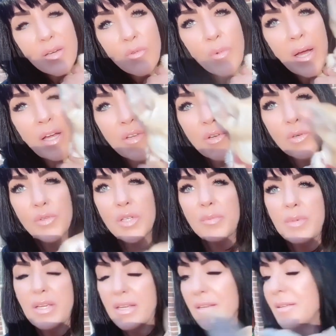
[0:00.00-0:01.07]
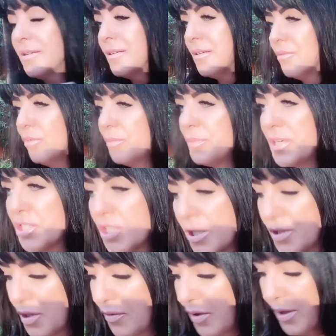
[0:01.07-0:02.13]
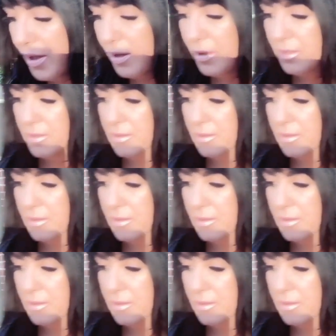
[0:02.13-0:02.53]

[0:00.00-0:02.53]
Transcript: why are you holding me when Bijan's over there?